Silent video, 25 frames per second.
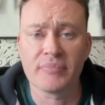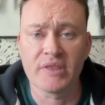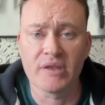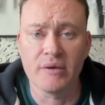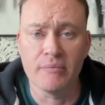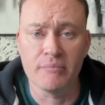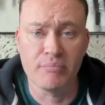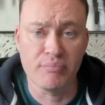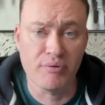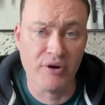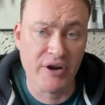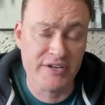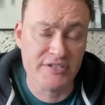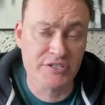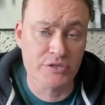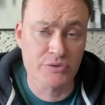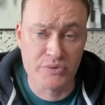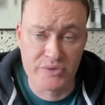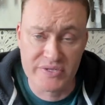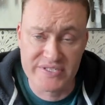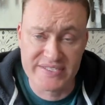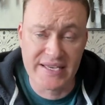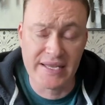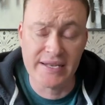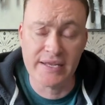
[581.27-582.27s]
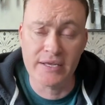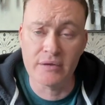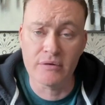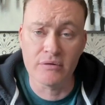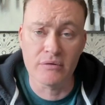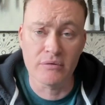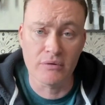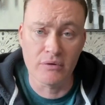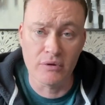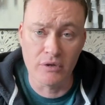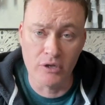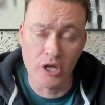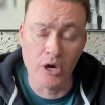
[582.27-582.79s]
Prices were selling
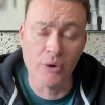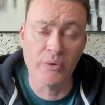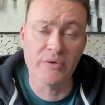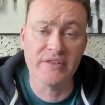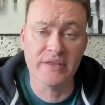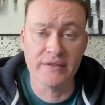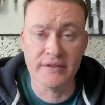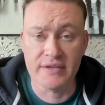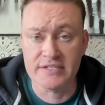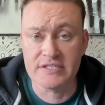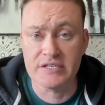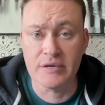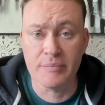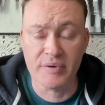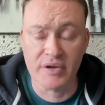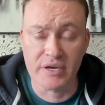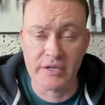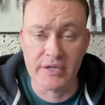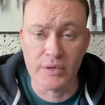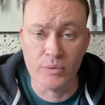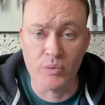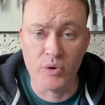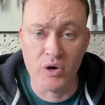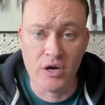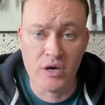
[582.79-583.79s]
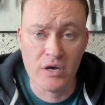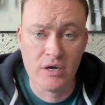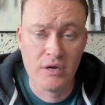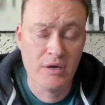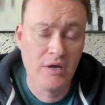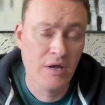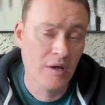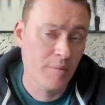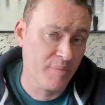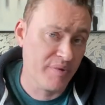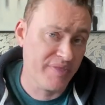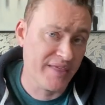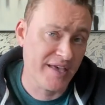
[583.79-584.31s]
lower than they typically were,
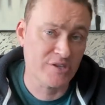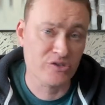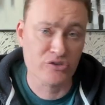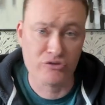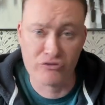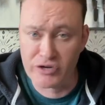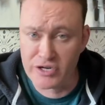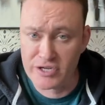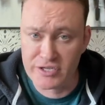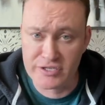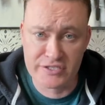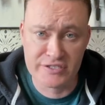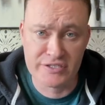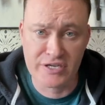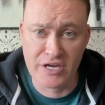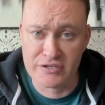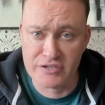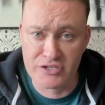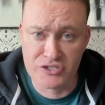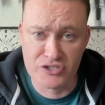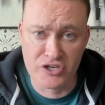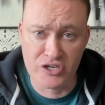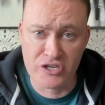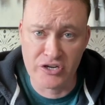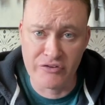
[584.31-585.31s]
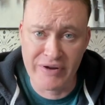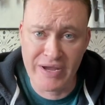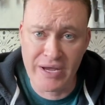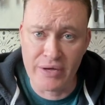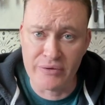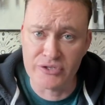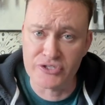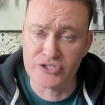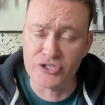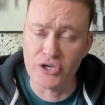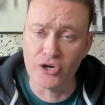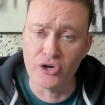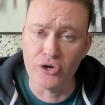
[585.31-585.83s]
but that's already to start to turn
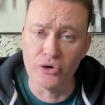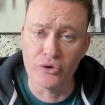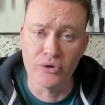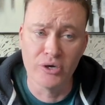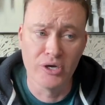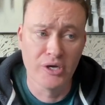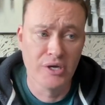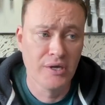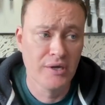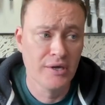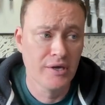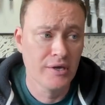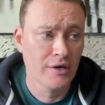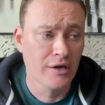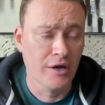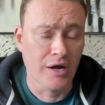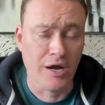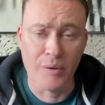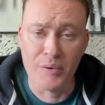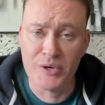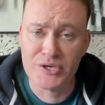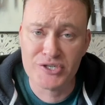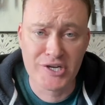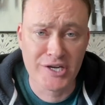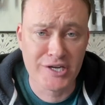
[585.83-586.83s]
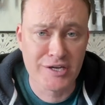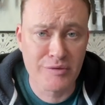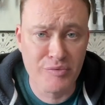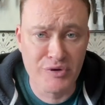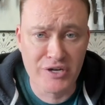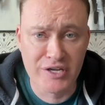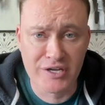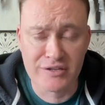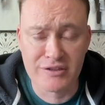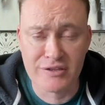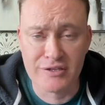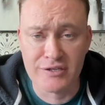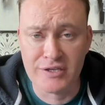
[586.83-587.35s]
around. So I wish I could
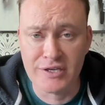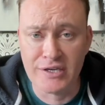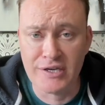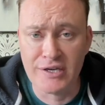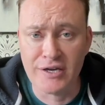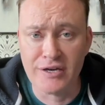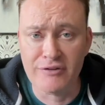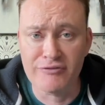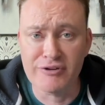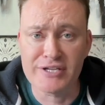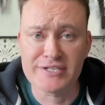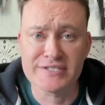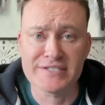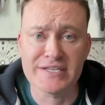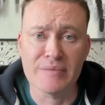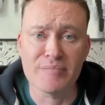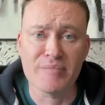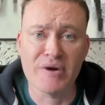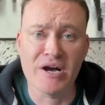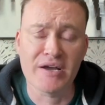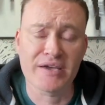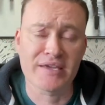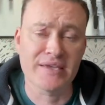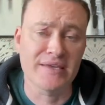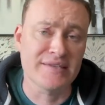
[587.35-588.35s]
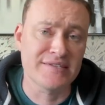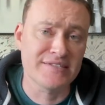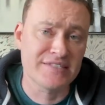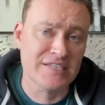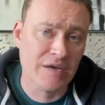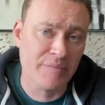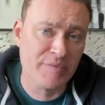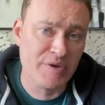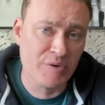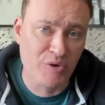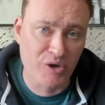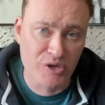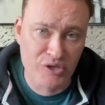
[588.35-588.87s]
predict the real estate market. Tell
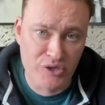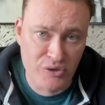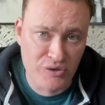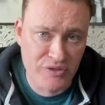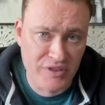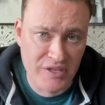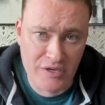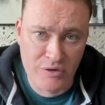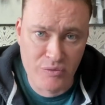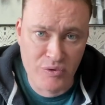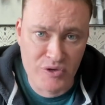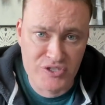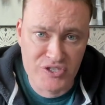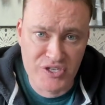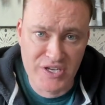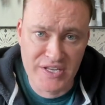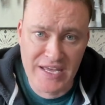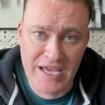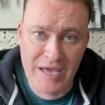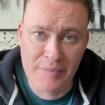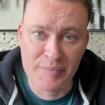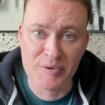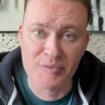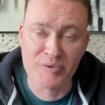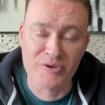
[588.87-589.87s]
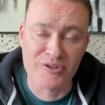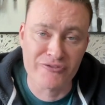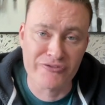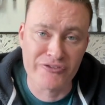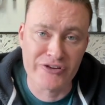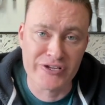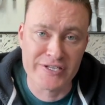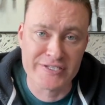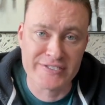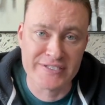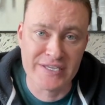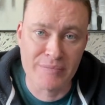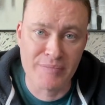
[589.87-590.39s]
me what you think, what's going to happen with the
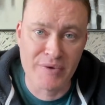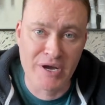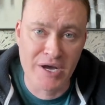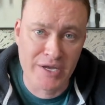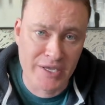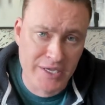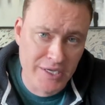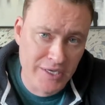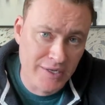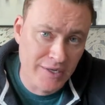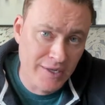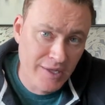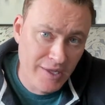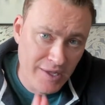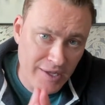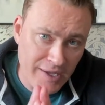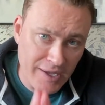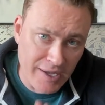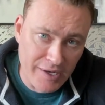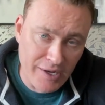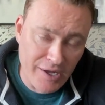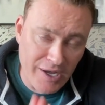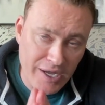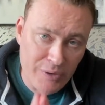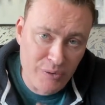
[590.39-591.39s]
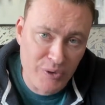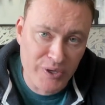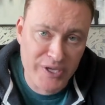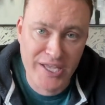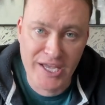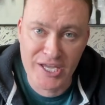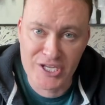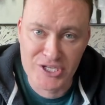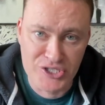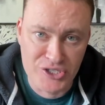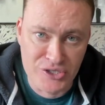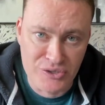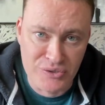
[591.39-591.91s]
real estate market, and I will
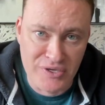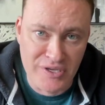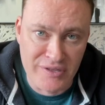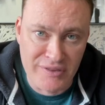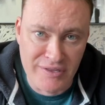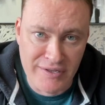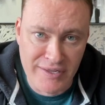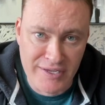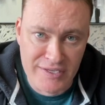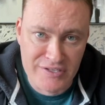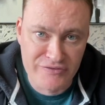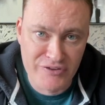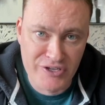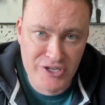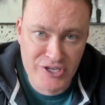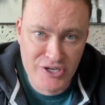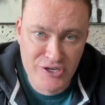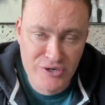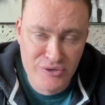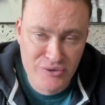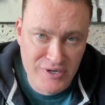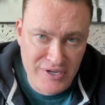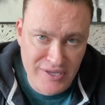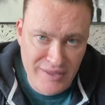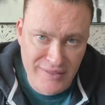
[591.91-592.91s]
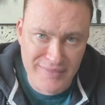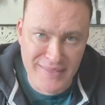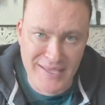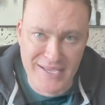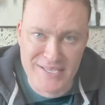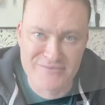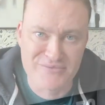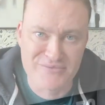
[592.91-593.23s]
catch you in the next video, and thanks for